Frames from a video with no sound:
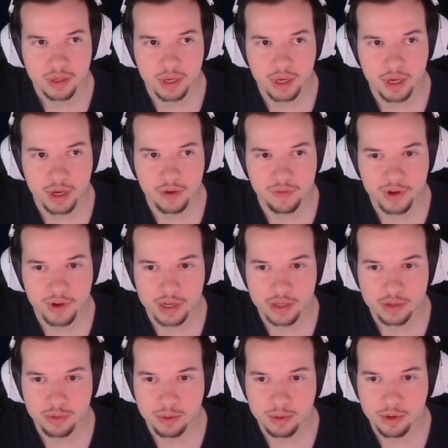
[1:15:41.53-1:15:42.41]
Yeah, I
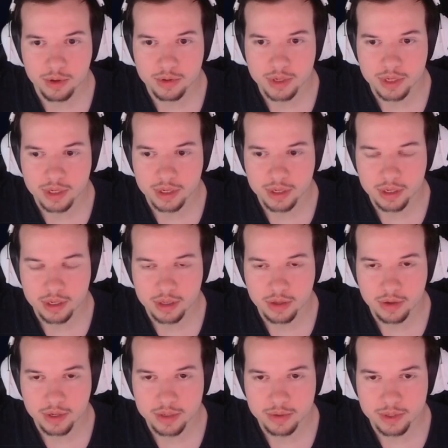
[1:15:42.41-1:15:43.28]
forgot Swarm
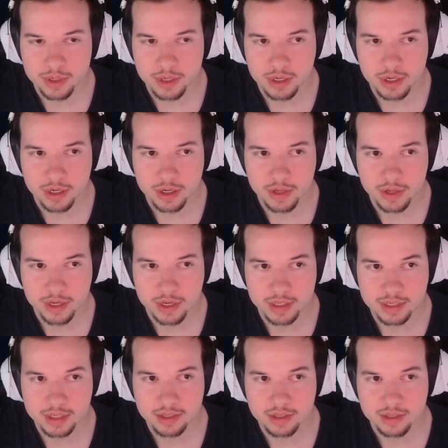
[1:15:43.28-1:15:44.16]
Locust was a card that
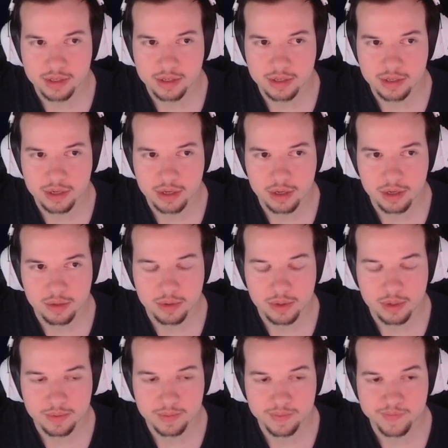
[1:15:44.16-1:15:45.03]
exists. It's a good
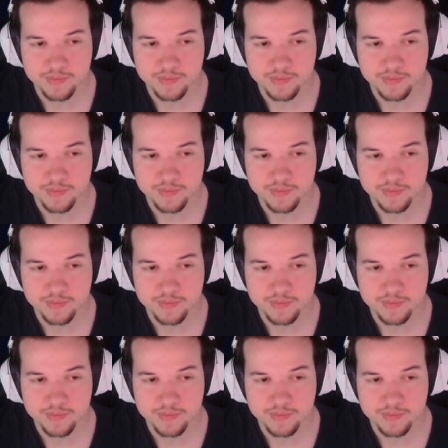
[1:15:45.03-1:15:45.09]
one.